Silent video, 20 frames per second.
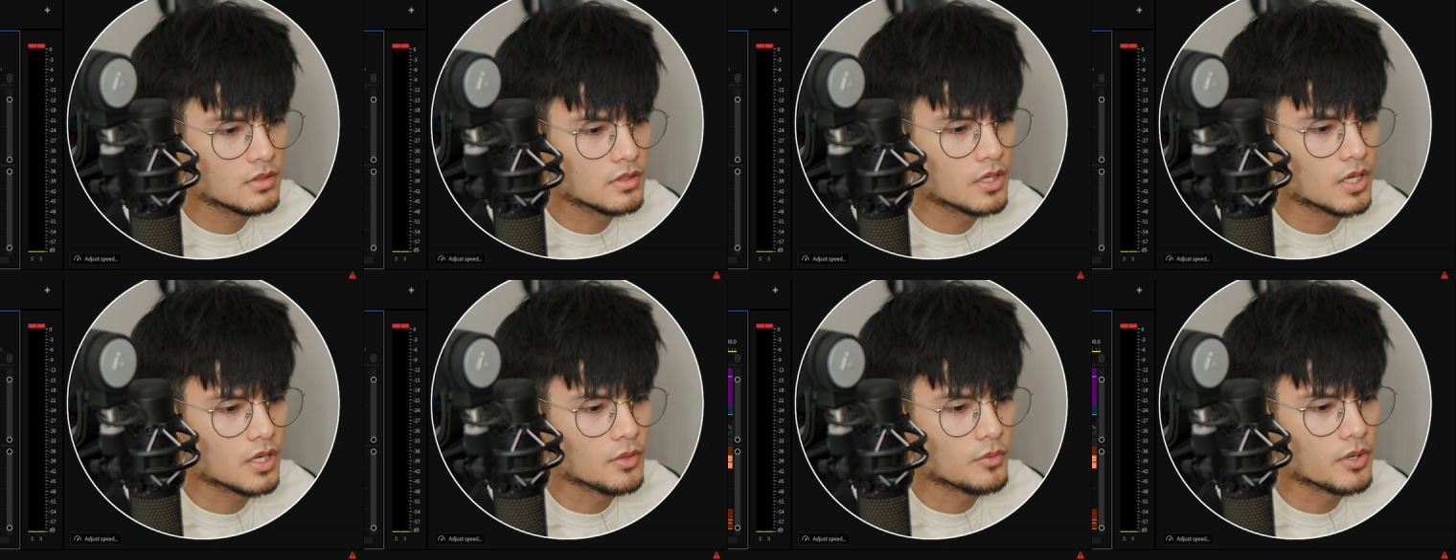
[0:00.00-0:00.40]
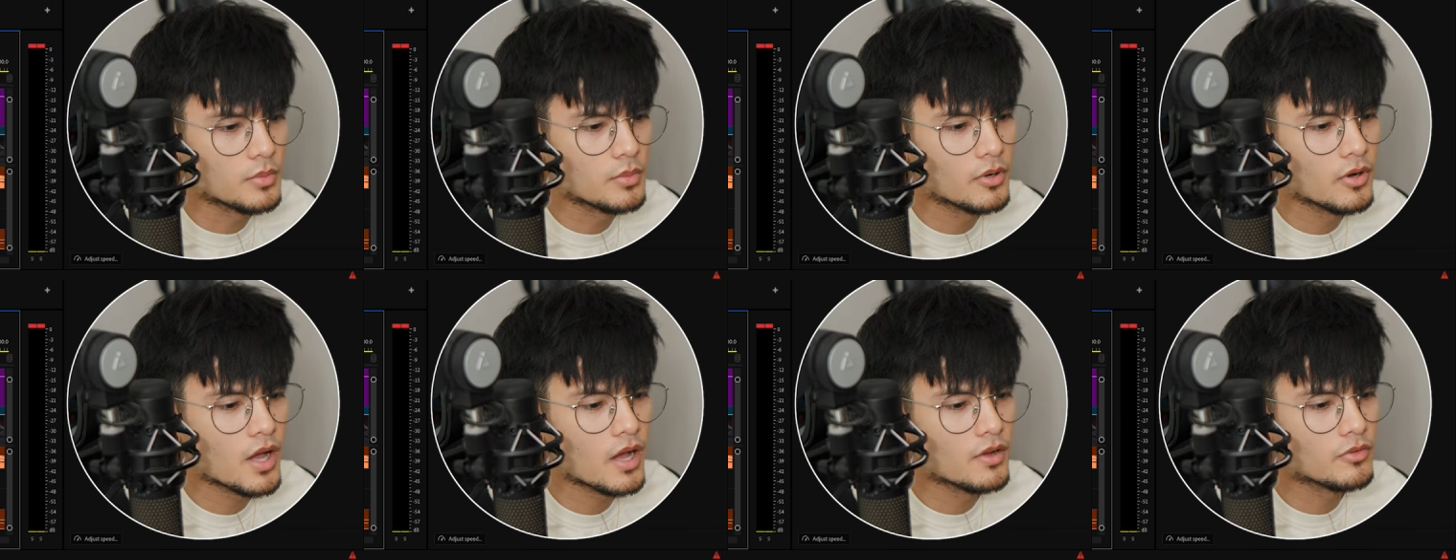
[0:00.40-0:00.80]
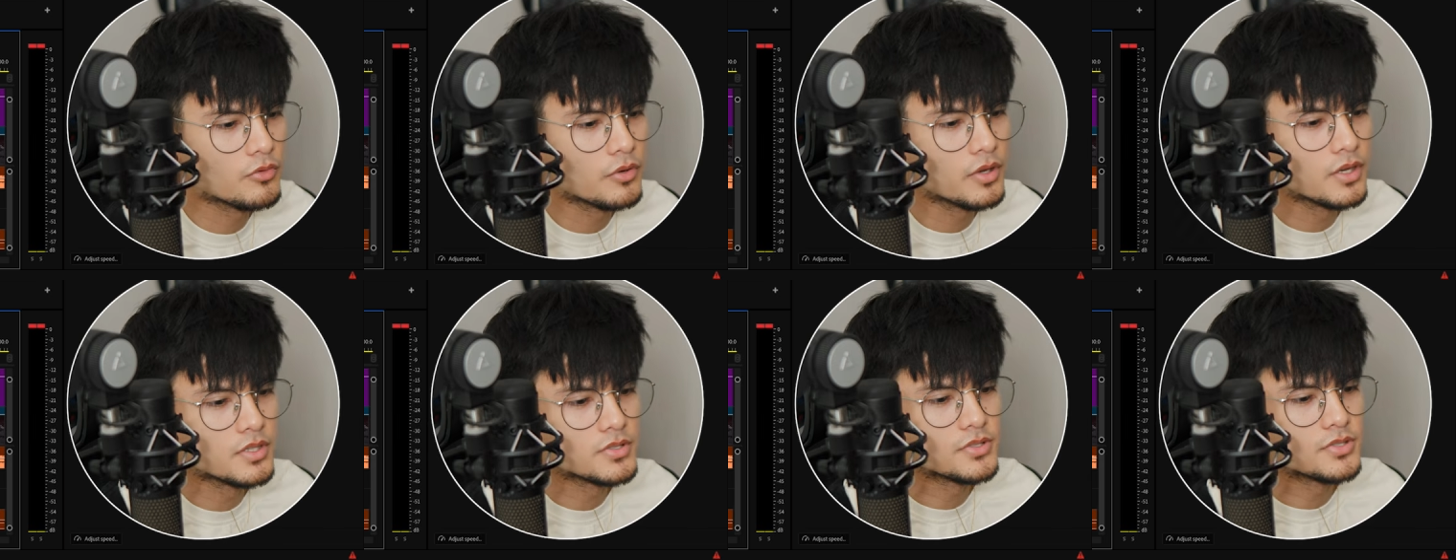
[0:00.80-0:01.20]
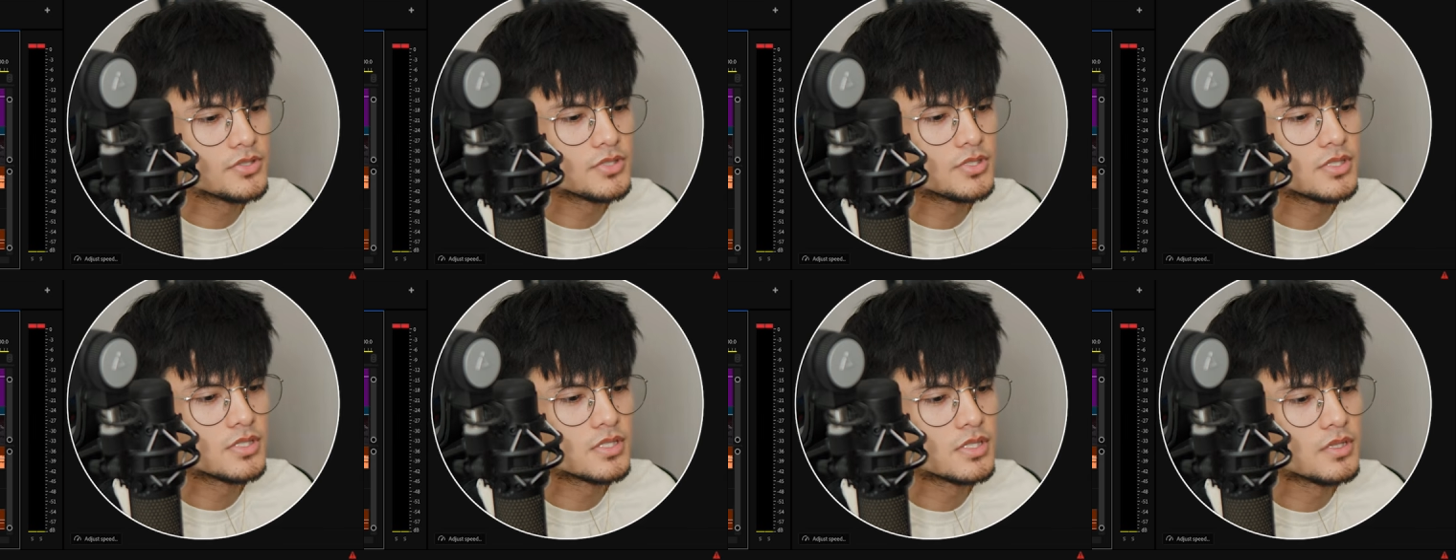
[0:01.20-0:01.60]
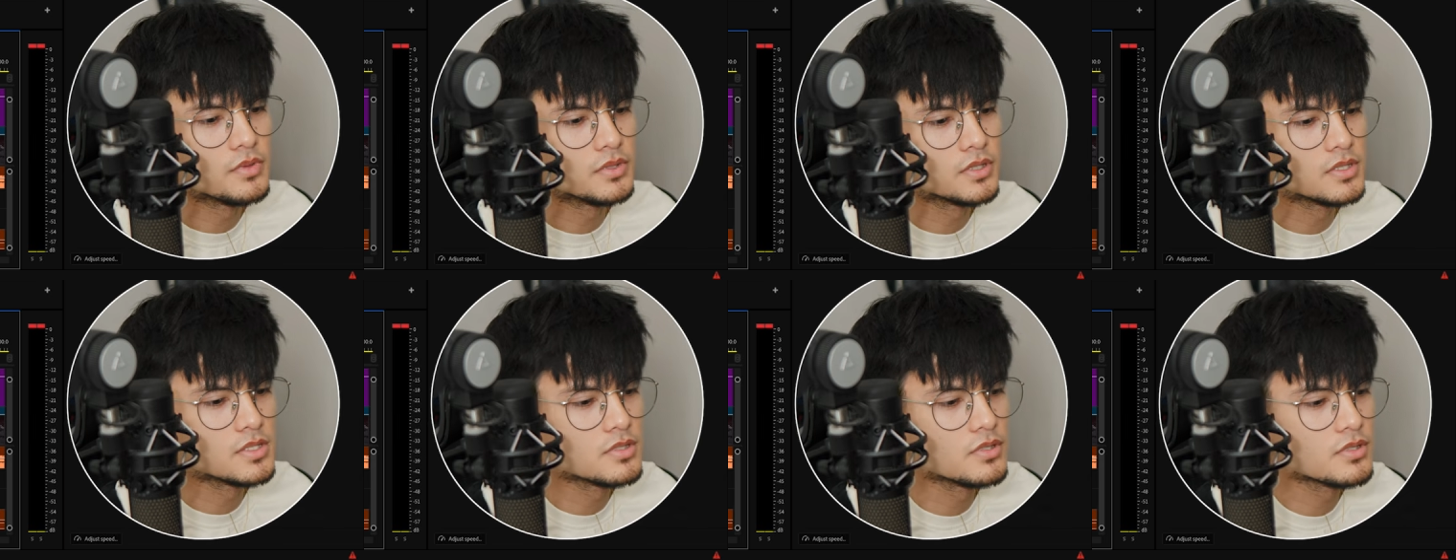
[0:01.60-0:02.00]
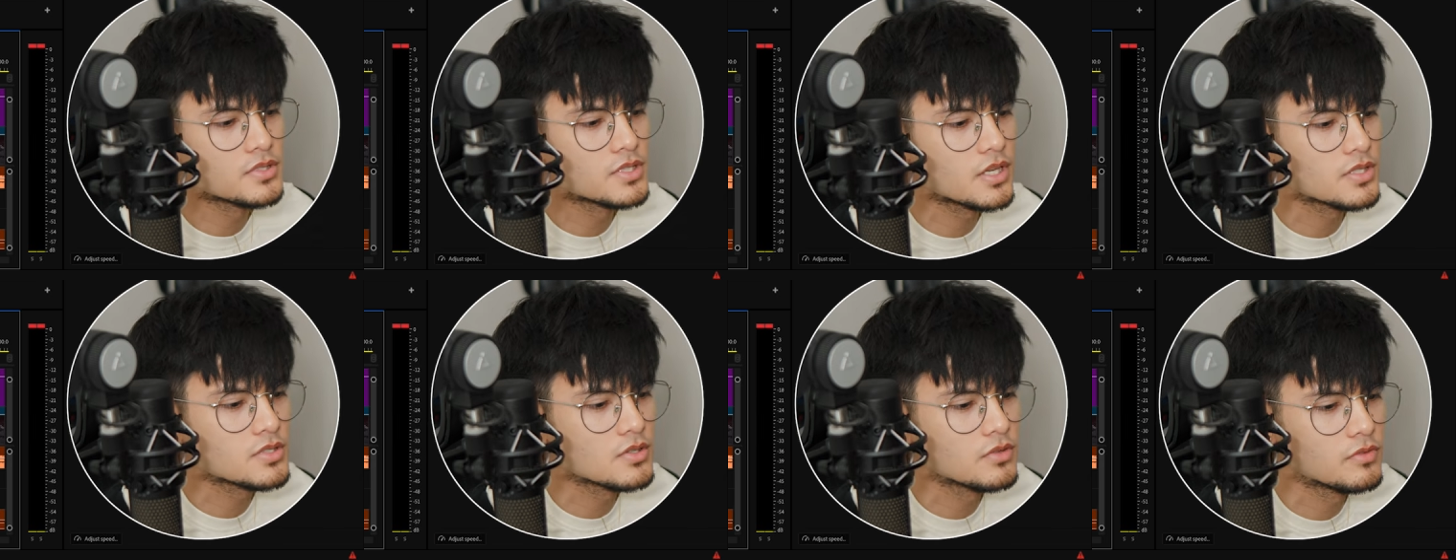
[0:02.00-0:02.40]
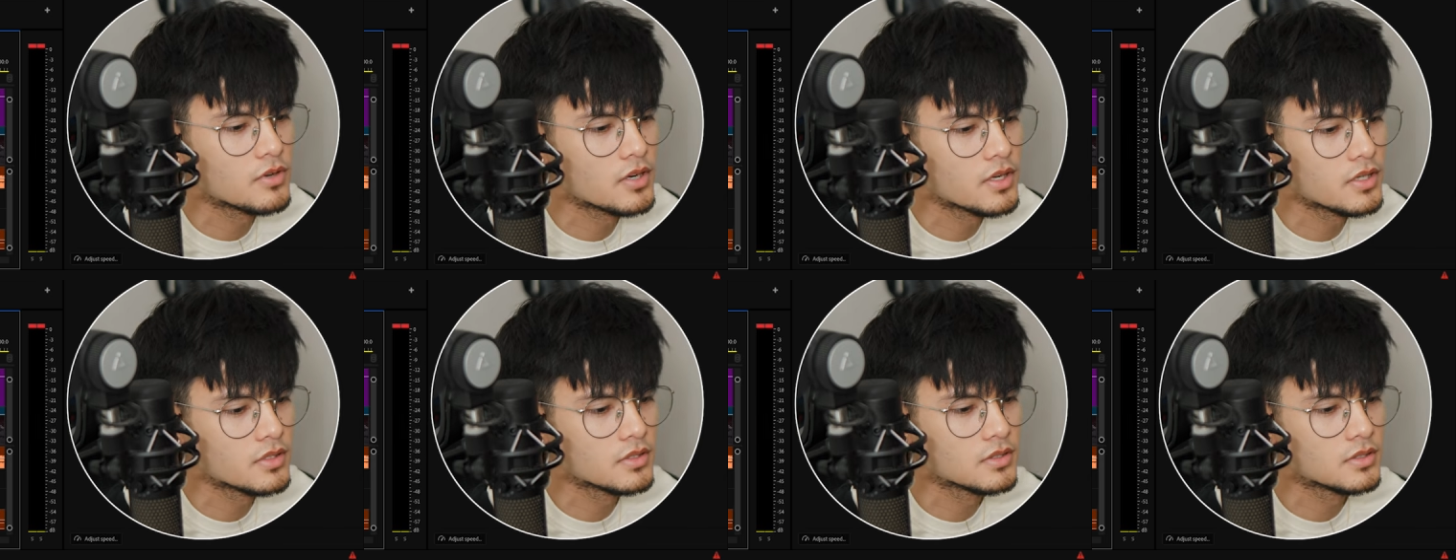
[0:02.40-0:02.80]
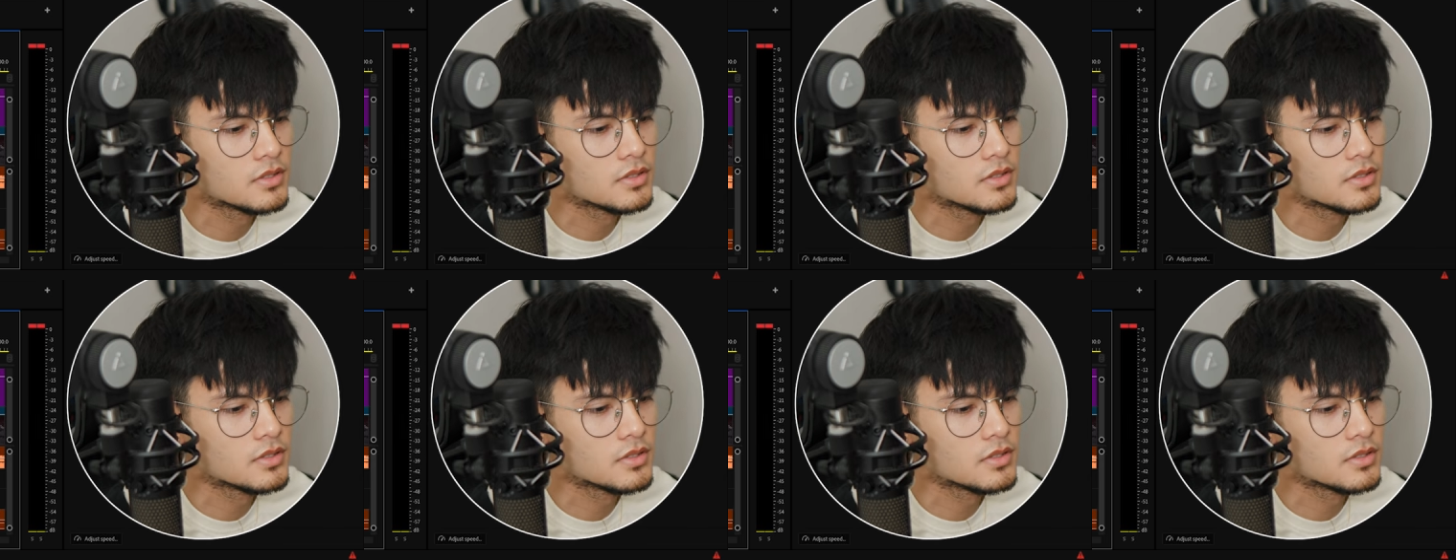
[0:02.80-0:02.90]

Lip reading: Okay, we're about halfway, so let's just see what this looks like so far.